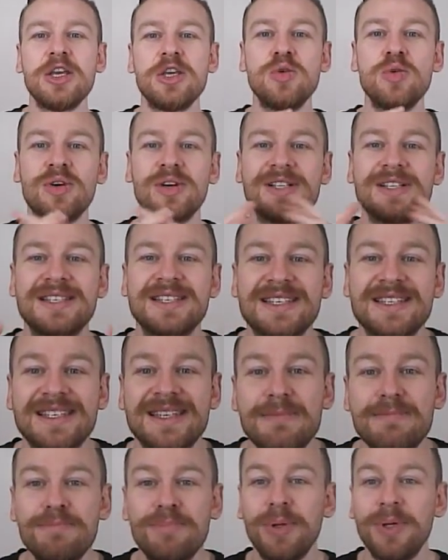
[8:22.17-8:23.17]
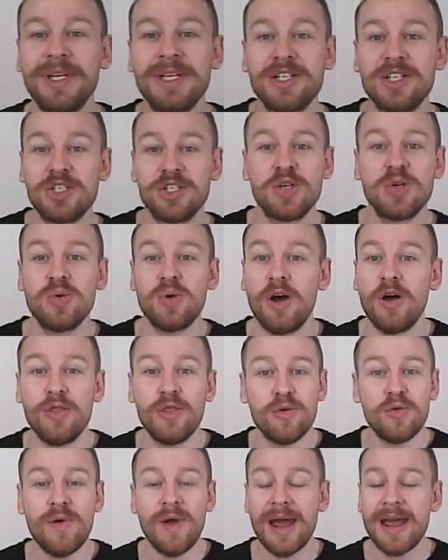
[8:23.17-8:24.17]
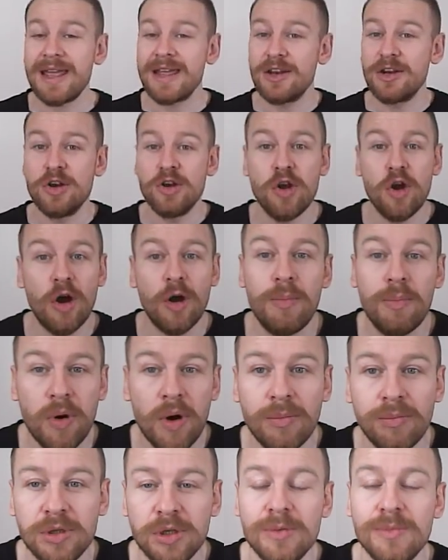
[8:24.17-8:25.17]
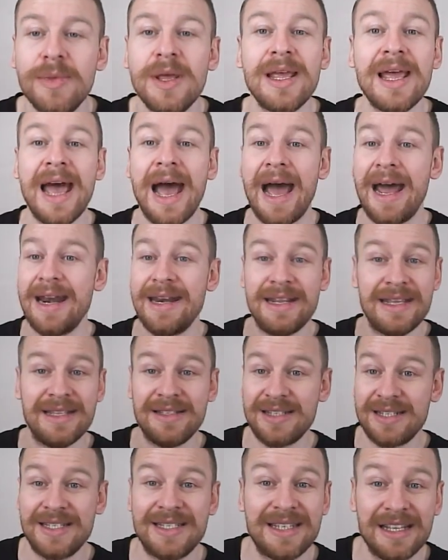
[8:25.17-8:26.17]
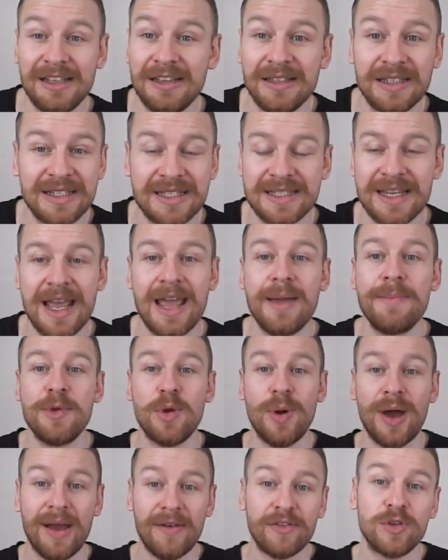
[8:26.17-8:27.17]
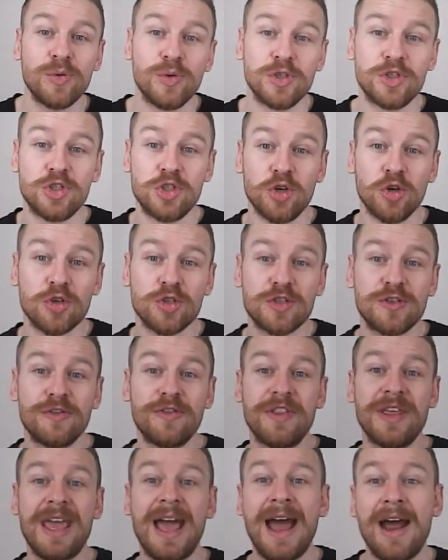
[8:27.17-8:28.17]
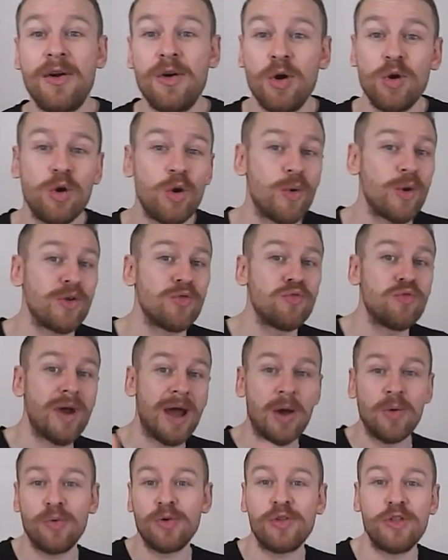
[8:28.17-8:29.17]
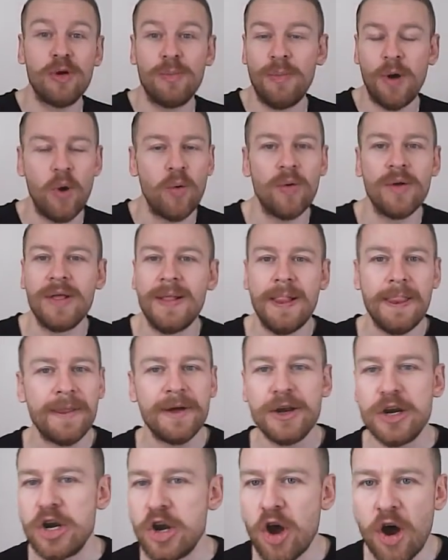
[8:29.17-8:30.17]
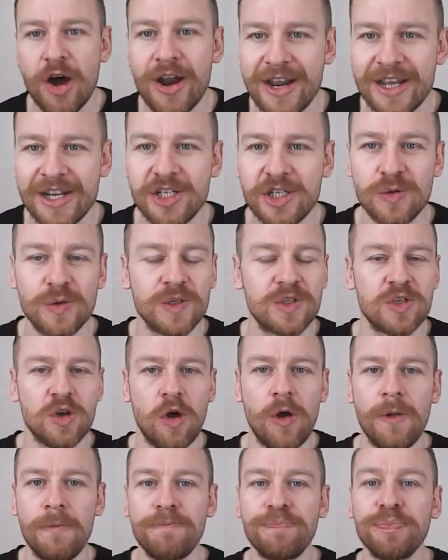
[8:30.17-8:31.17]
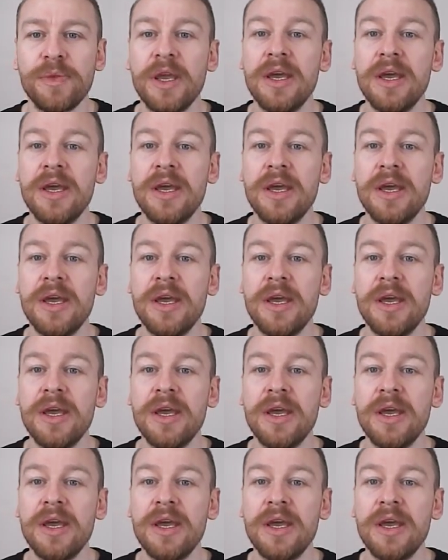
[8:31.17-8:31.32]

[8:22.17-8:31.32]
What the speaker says: You can simply shoot on the right, not a problem, and it's still the same. You have to adjust for the arrow going round the bow. Not an issue at all.